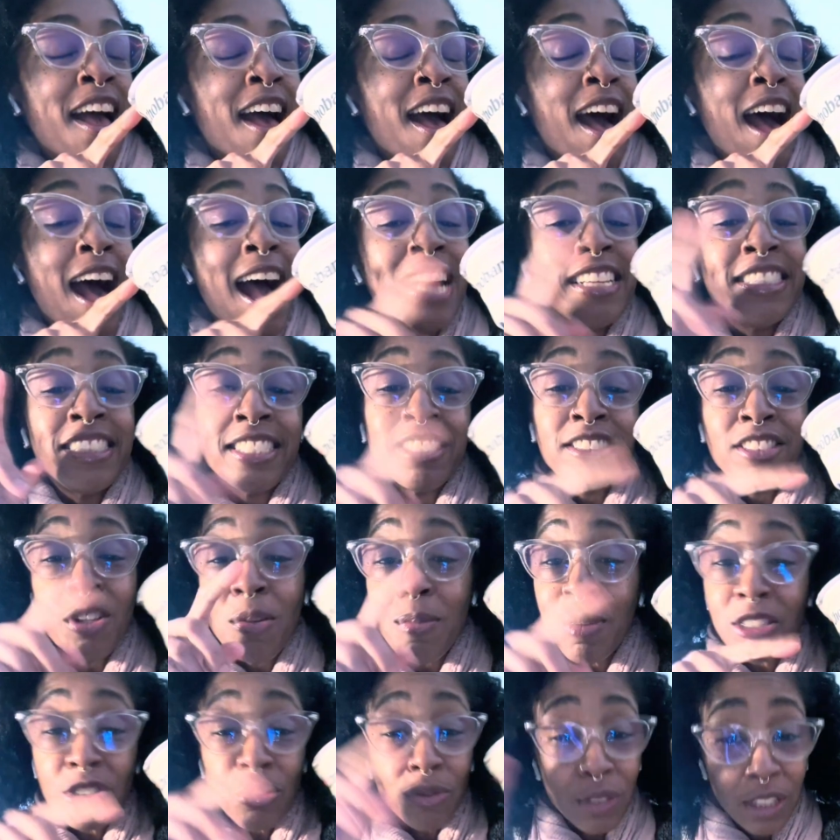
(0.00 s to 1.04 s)
I did so
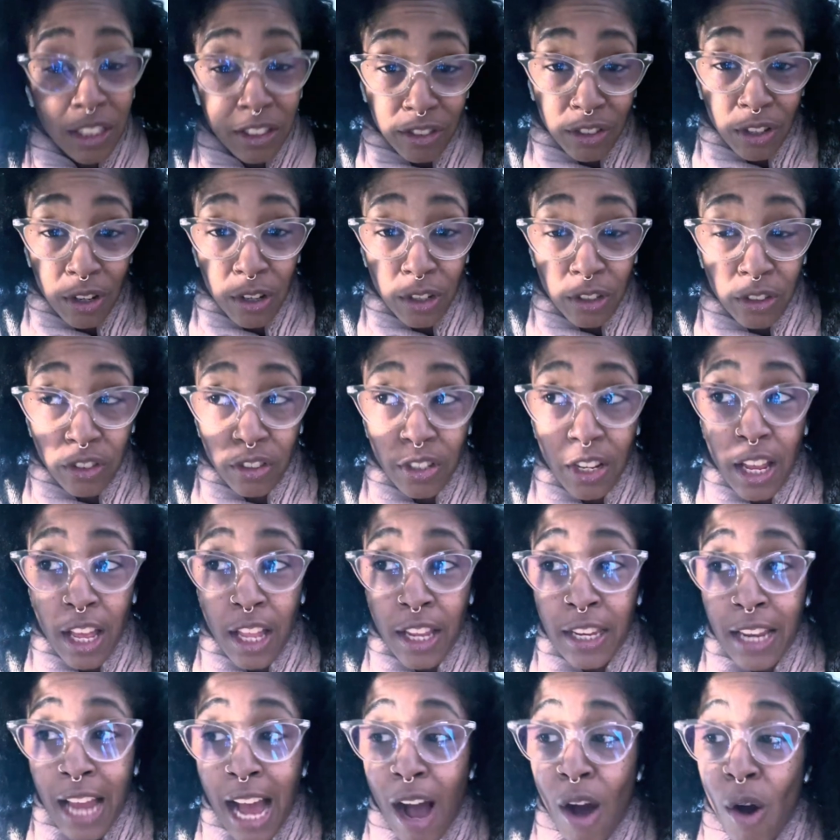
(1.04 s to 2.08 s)
much research,
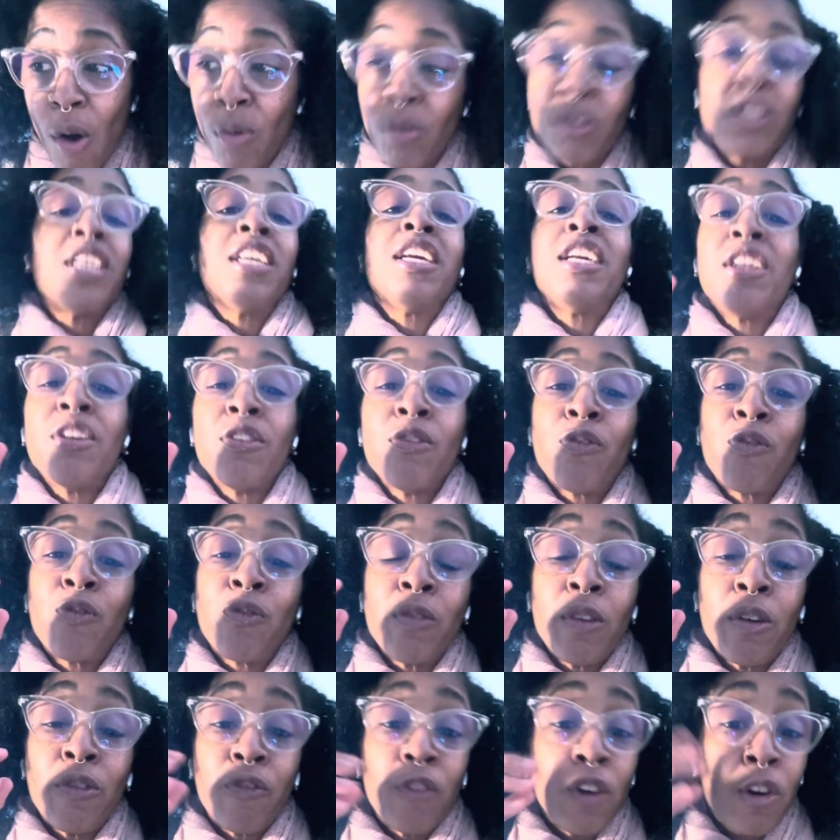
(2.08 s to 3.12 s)
not only
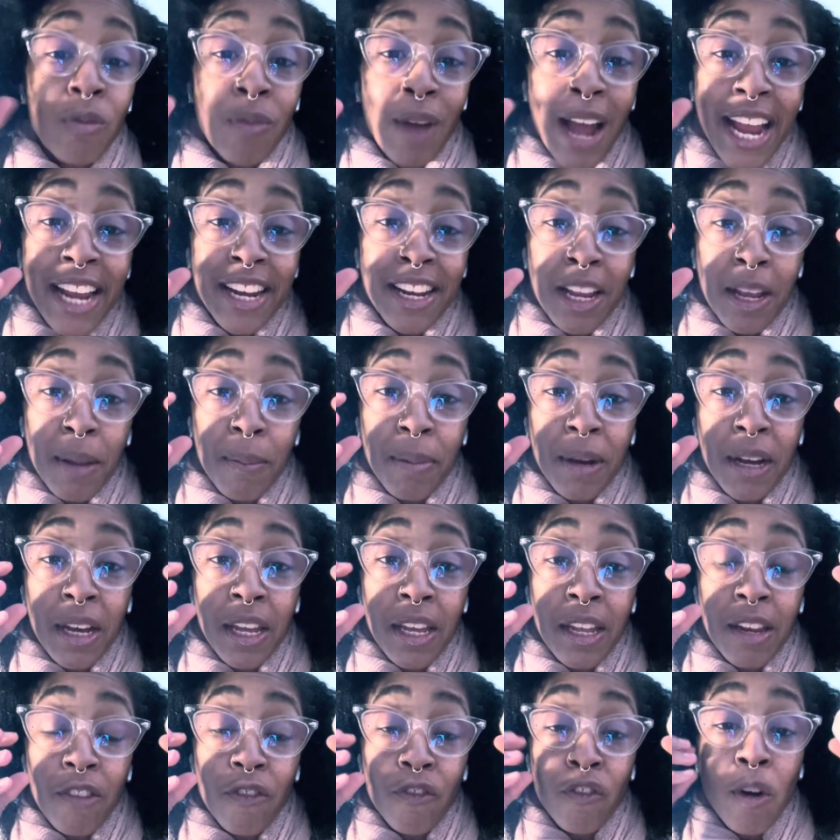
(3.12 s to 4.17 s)
for writing,
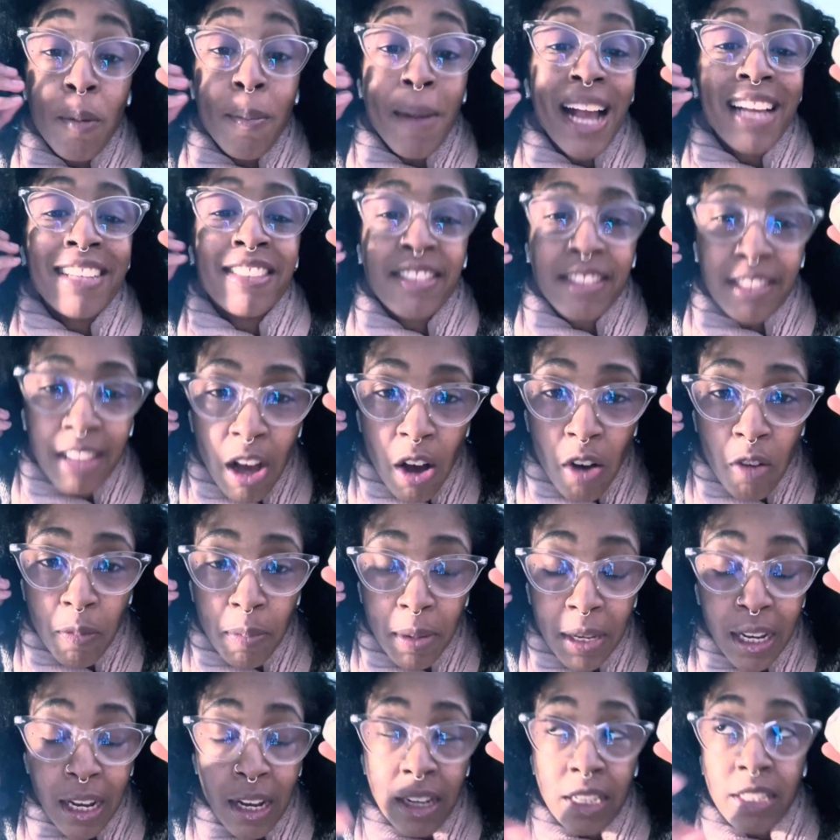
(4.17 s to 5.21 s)
but for myself,
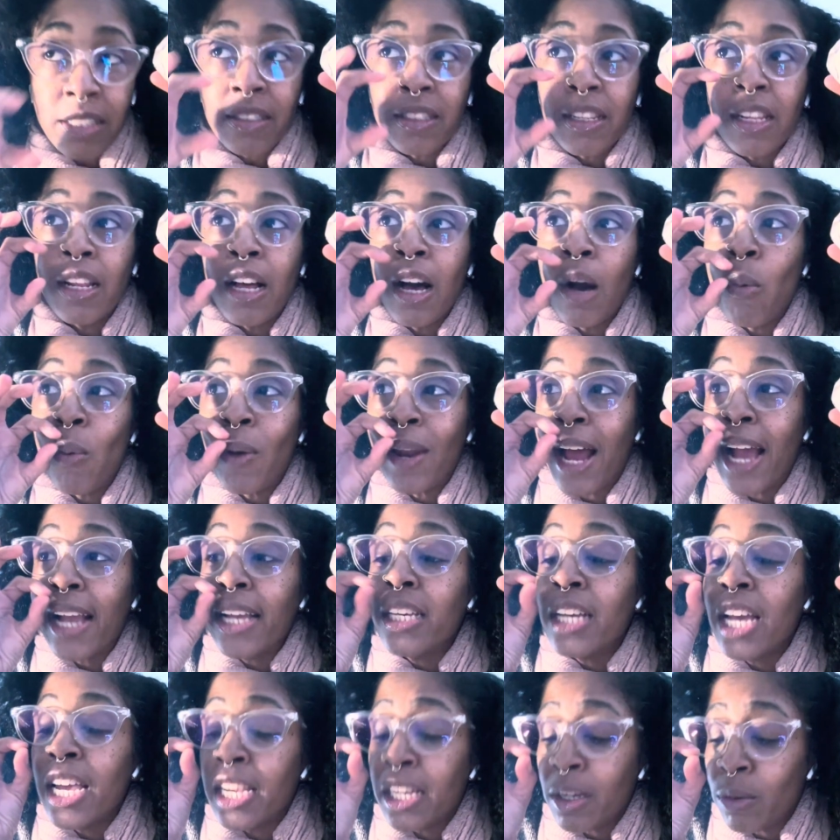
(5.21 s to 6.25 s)
because when I
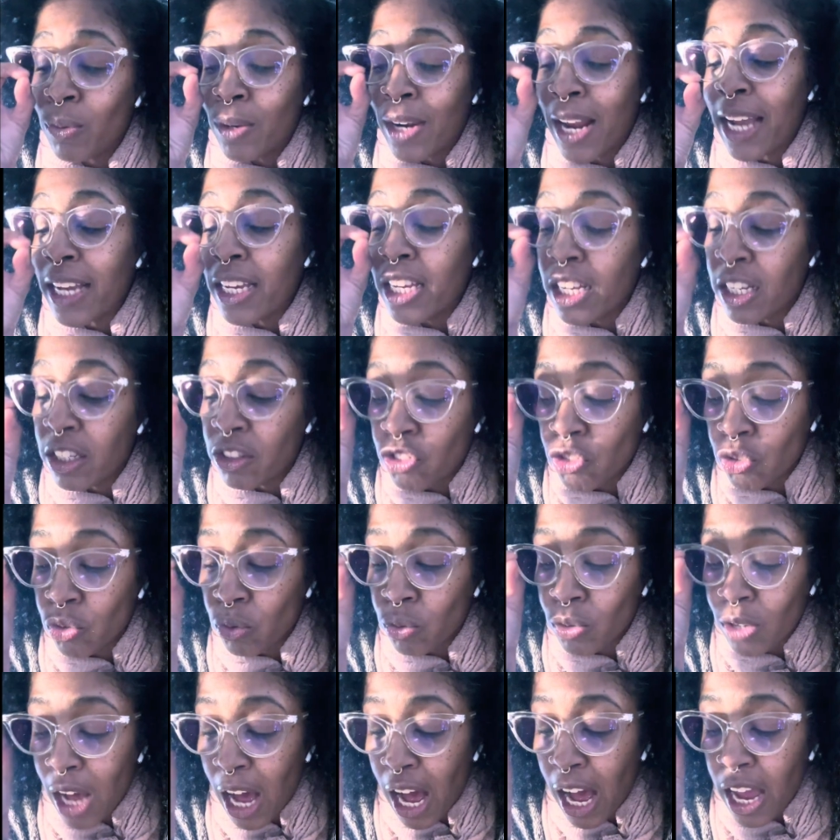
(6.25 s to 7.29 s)
kid you
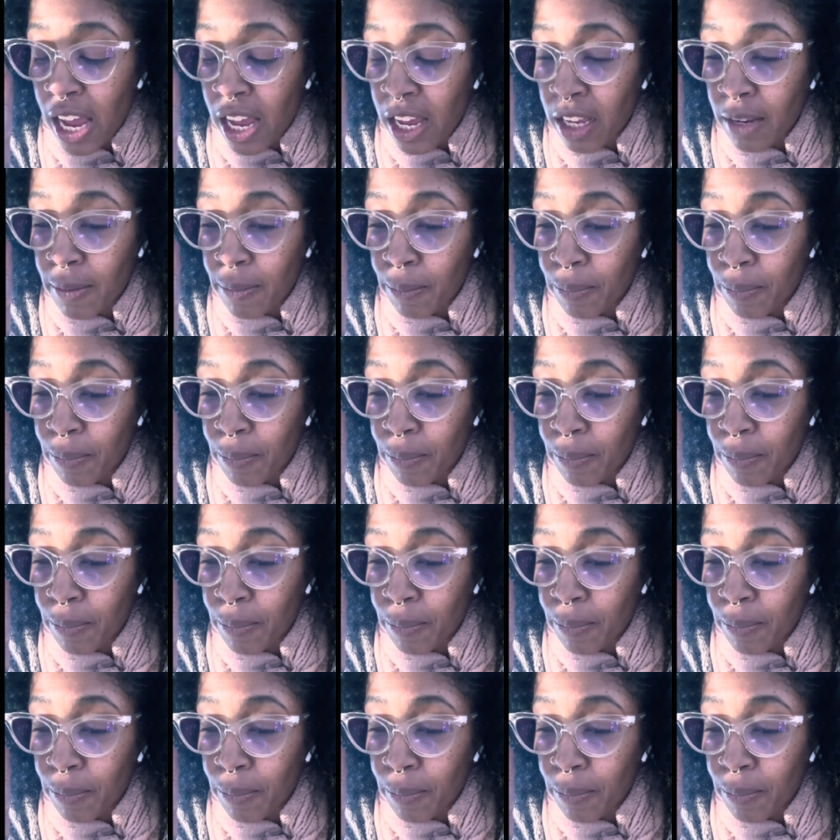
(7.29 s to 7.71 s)
not,